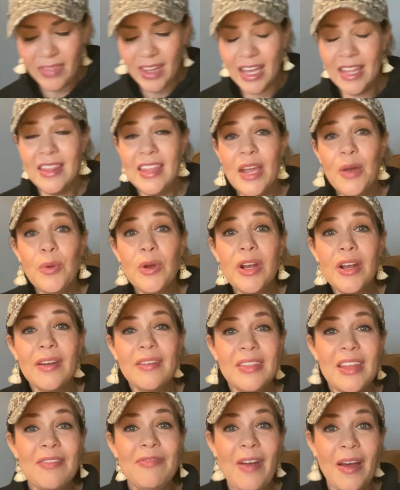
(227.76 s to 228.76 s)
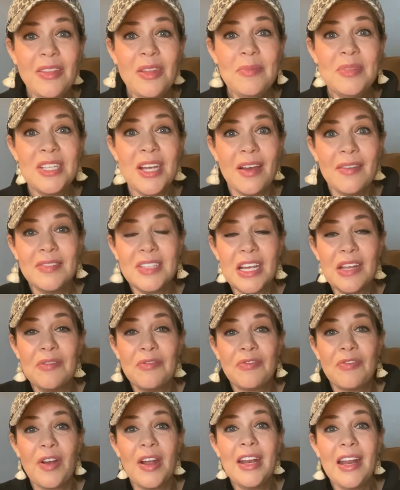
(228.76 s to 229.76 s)
and they were they found themselves in
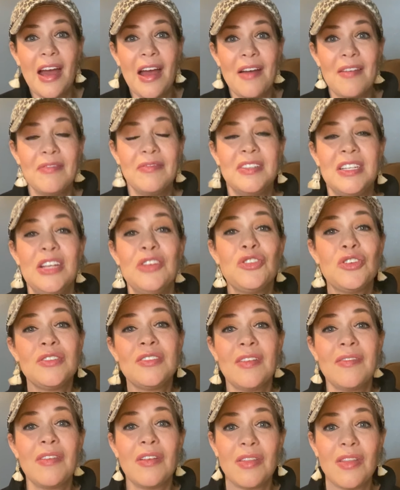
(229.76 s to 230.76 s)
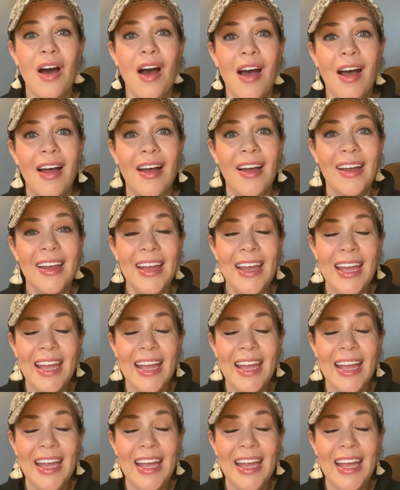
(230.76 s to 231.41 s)
front of teachers of the law